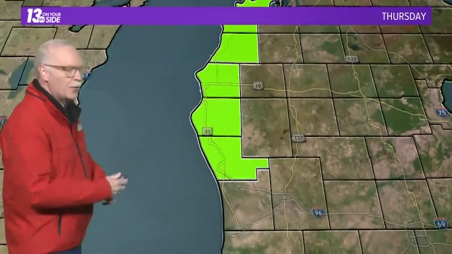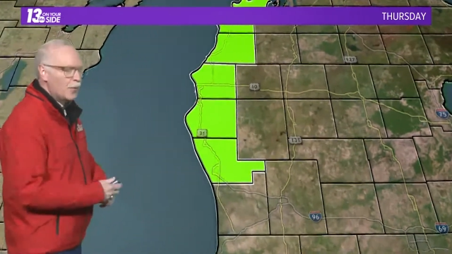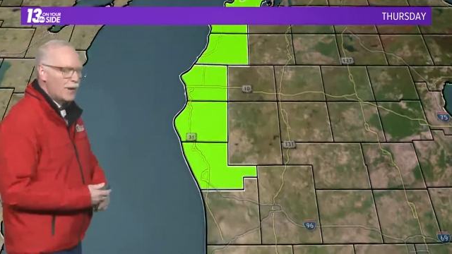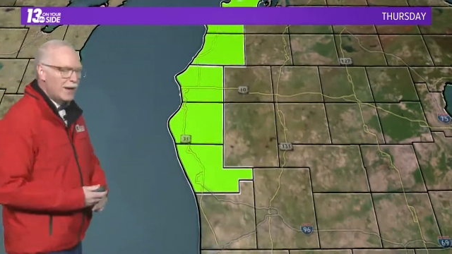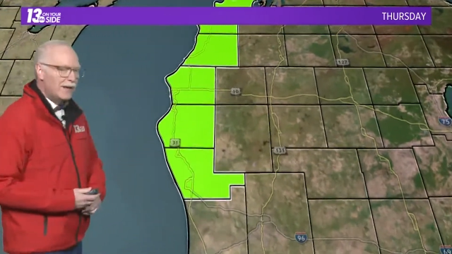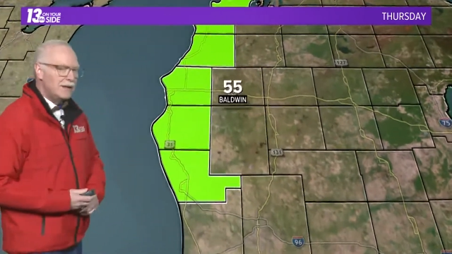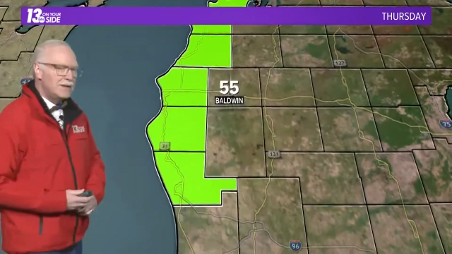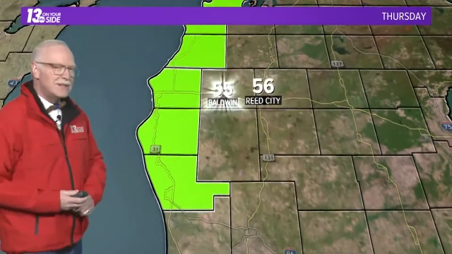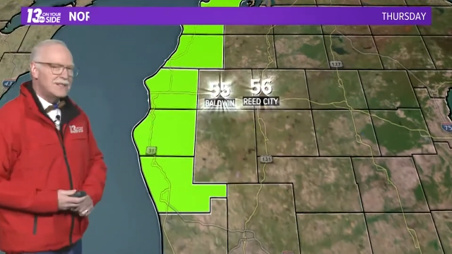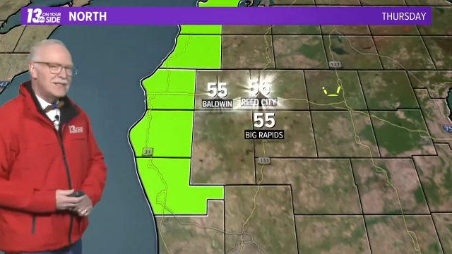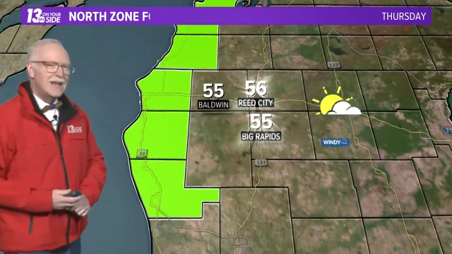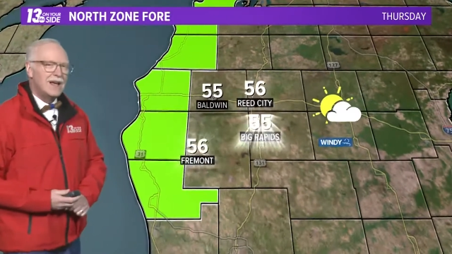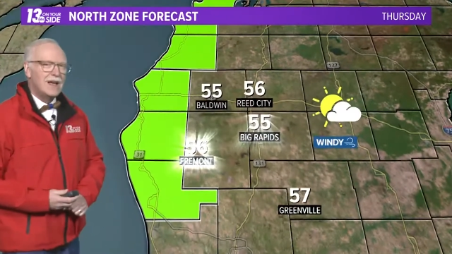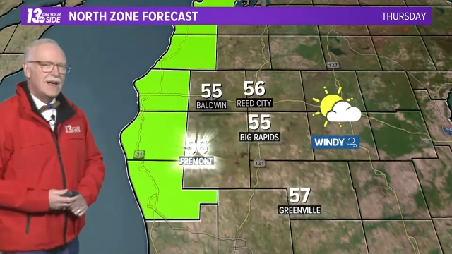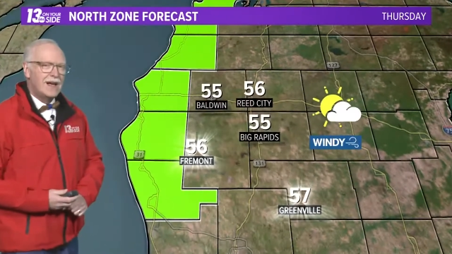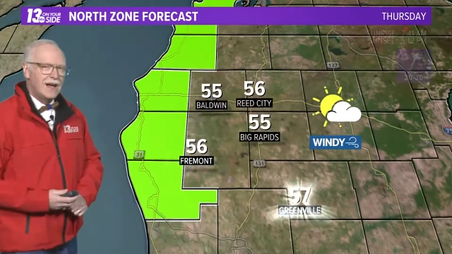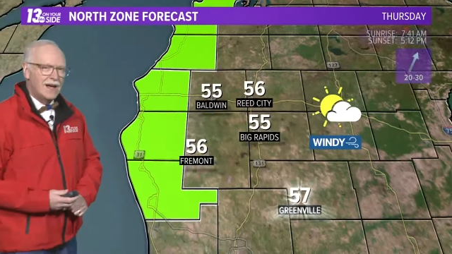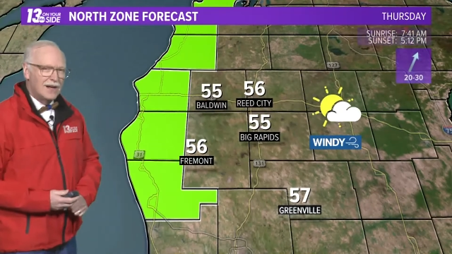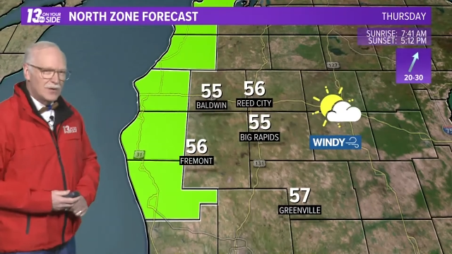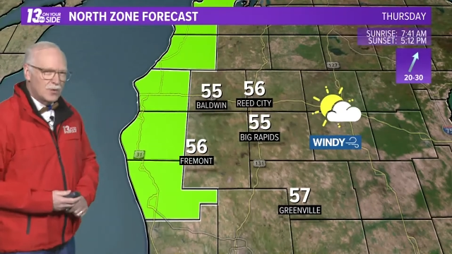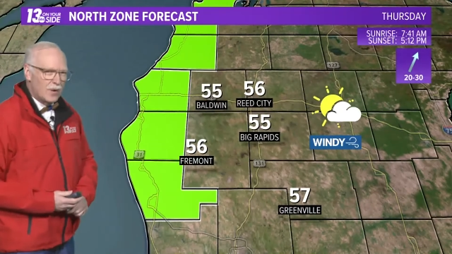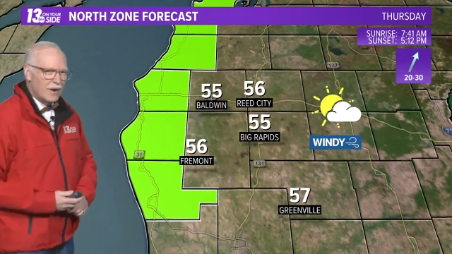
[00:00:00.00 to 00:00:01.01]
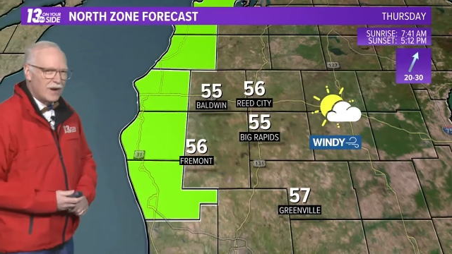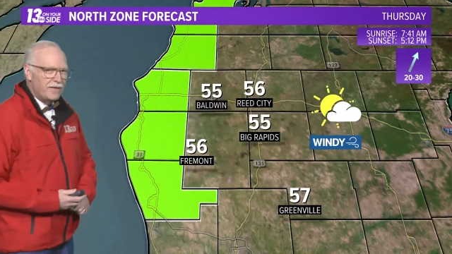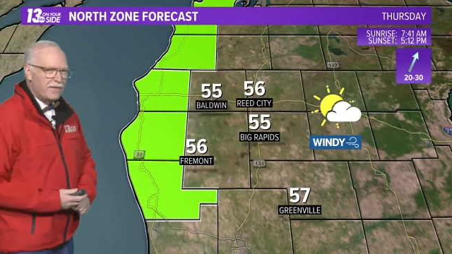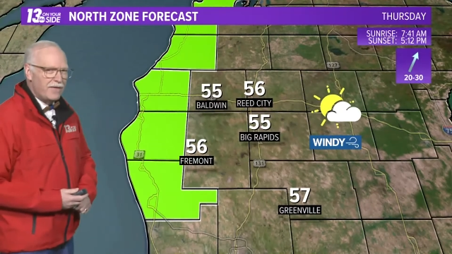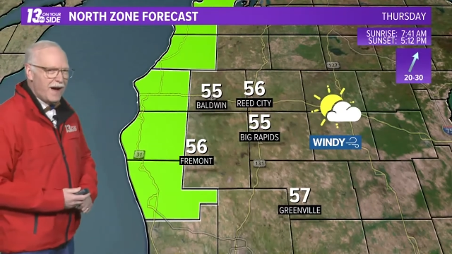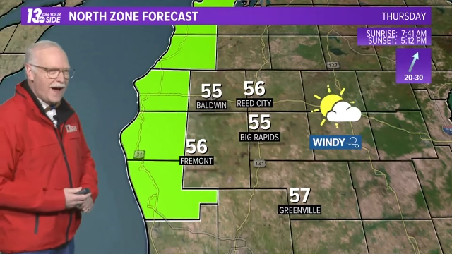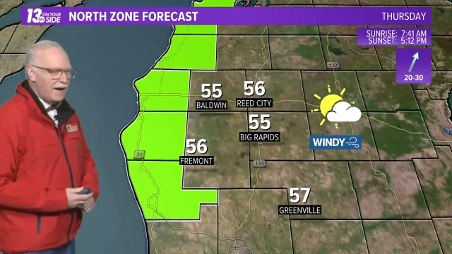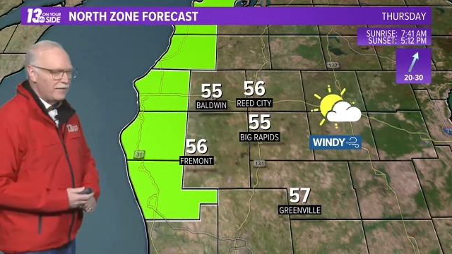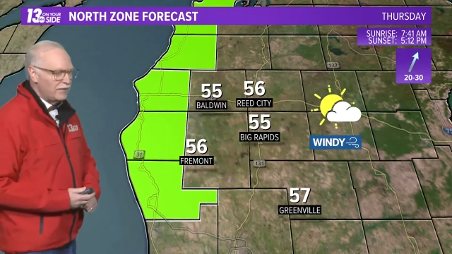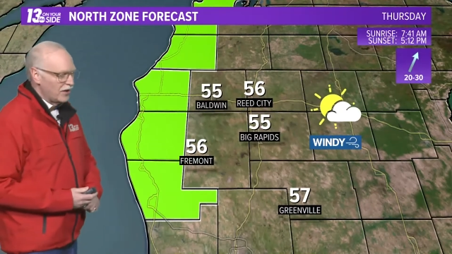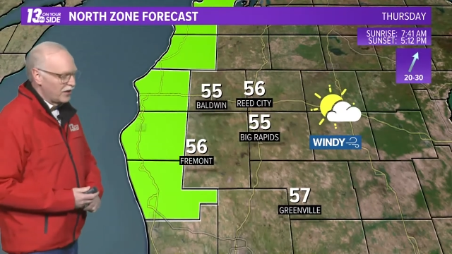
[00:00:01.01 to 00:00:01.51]
winds
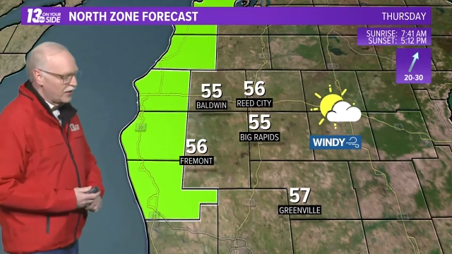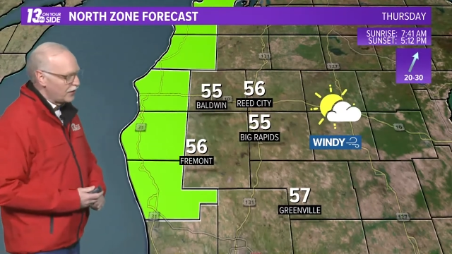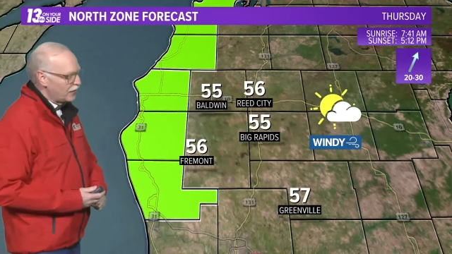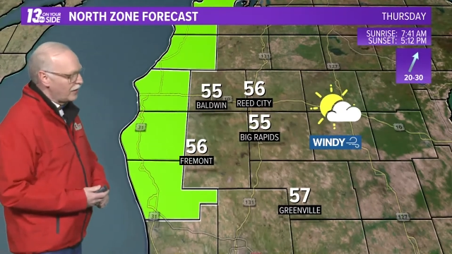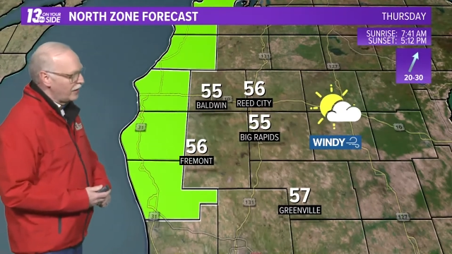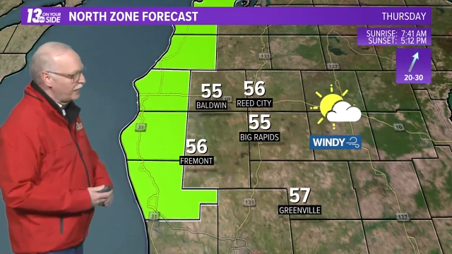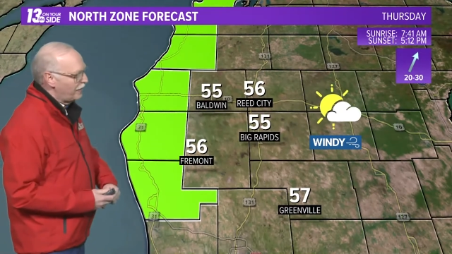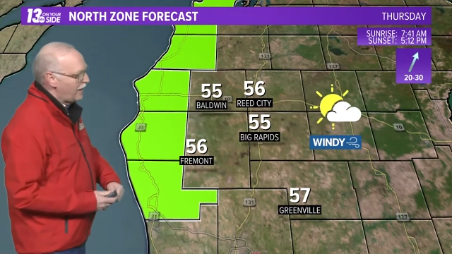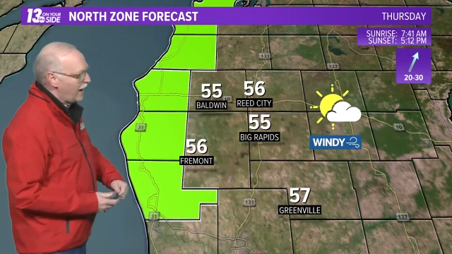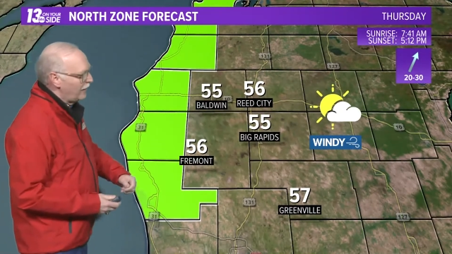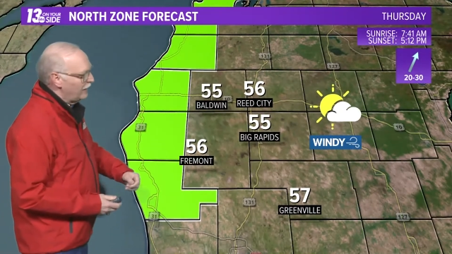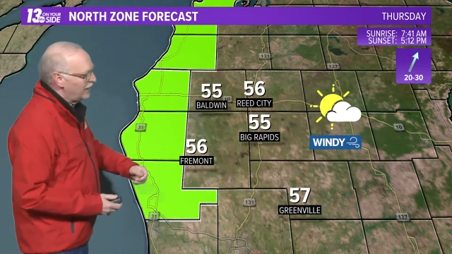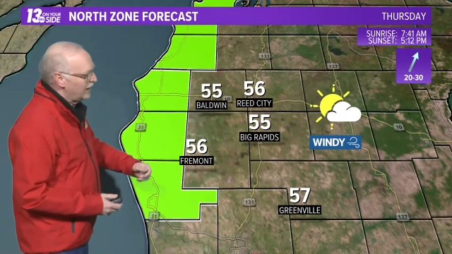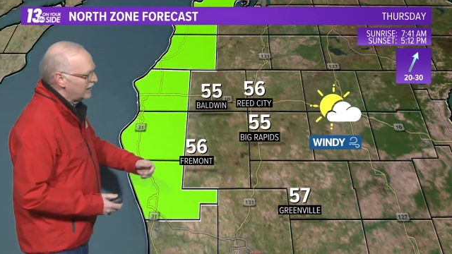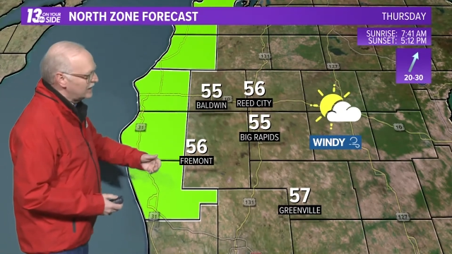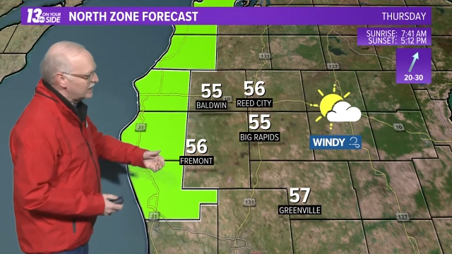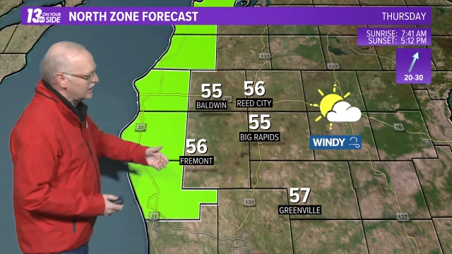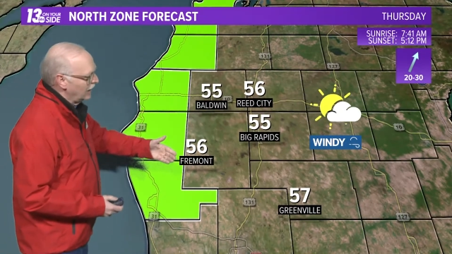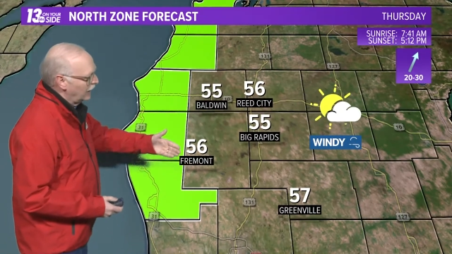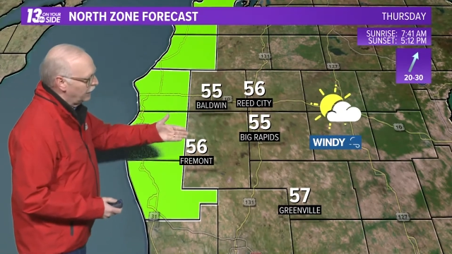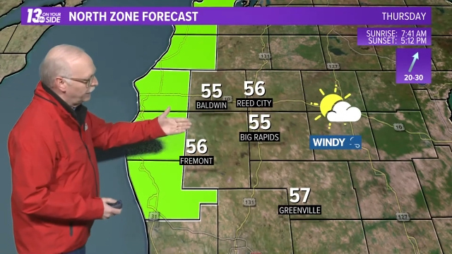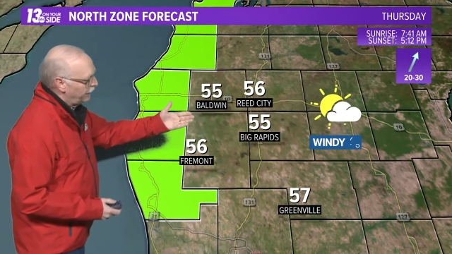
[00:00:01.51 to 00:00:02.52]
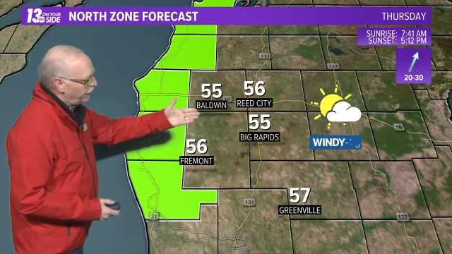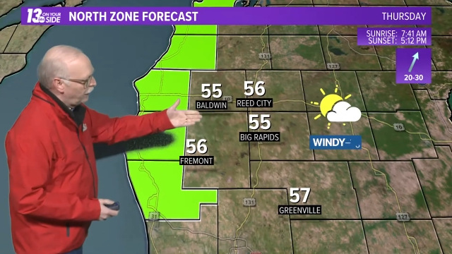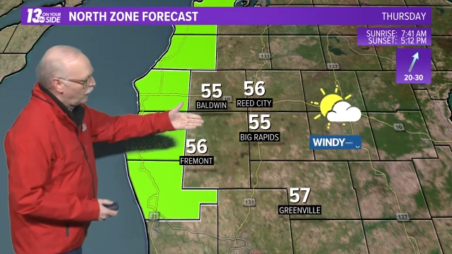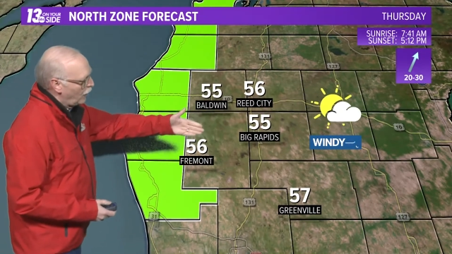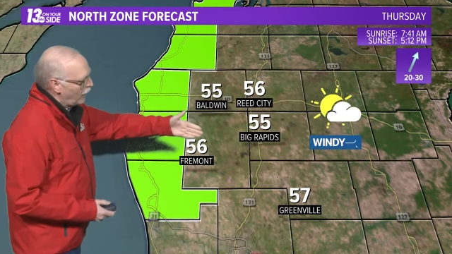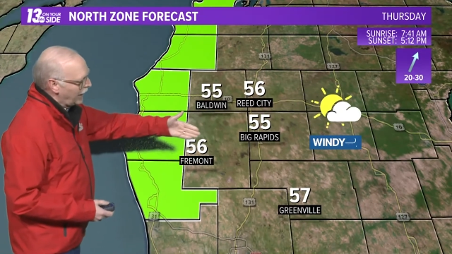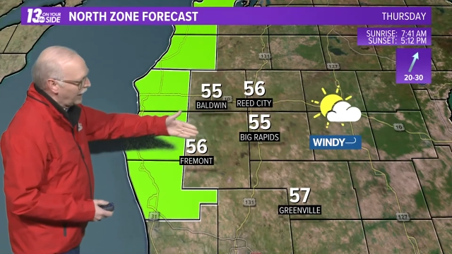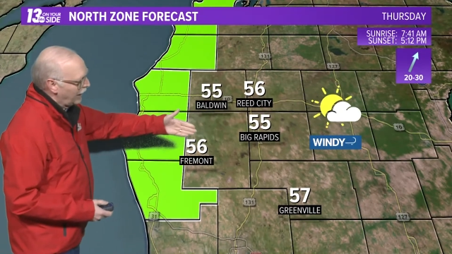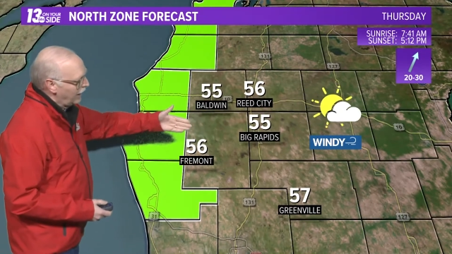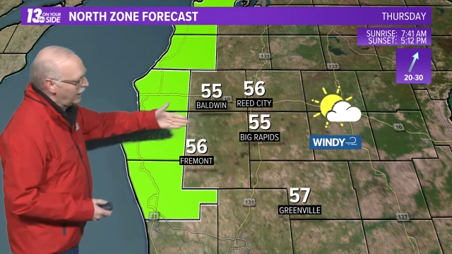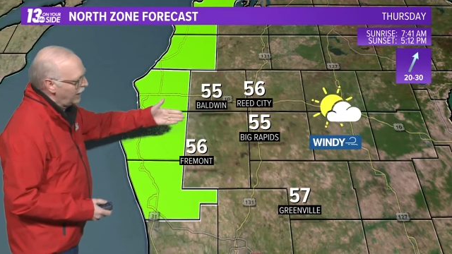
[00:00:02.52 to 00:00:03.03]
25 to 35 gusting to
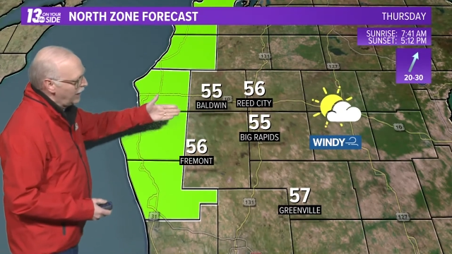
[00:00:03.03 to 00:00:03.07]
40.